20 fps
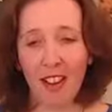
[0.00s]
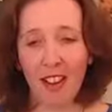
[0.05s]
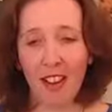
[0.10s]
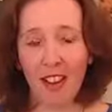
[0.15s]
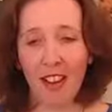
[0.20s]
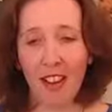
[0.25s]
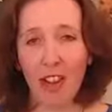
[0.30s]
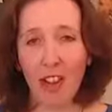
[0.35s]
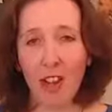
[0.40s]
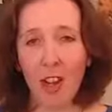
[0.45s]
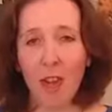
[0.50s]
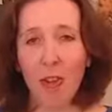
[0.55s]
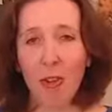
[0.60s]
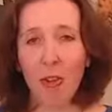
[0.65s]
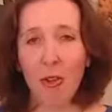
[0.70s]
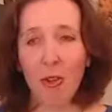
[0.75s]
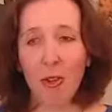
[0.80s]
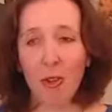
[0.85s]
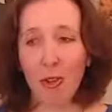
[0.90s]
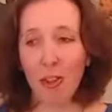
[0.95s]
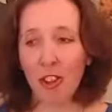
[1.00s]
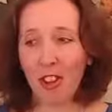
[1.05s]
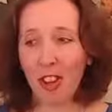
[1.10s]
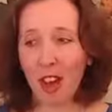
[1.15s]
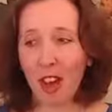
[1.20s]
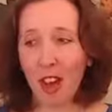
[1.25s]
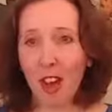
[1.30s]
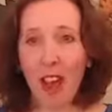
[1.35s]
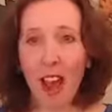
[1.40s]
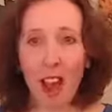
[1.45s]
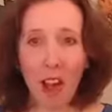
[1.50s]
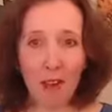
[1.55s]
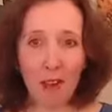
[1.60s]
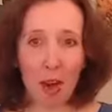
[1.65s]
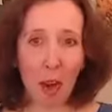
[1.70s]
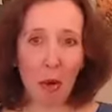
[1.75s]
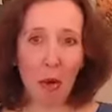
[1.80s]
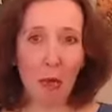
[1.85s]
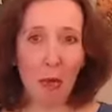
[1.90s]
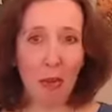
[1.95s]
and to trust that I have
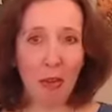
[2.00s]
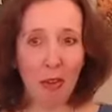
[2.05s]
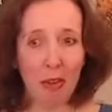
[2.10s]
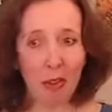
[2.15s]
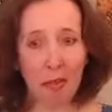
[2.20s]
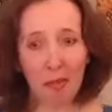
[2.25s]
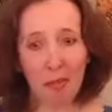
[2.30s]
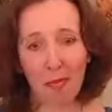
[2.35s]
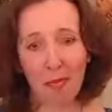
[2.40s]
helpers.